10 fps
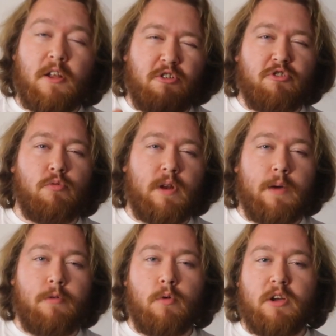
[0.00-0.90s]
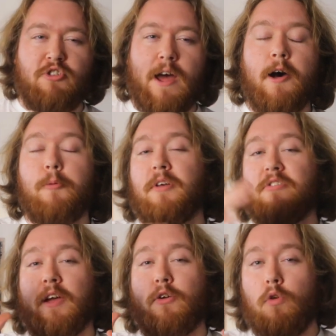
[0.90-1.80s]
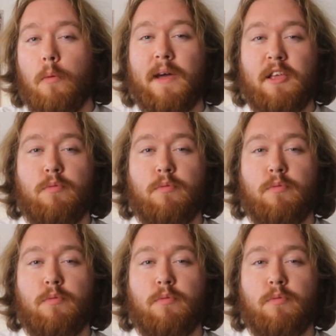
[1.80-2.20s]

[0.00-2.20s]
I do just want to give a quick shout out because I got my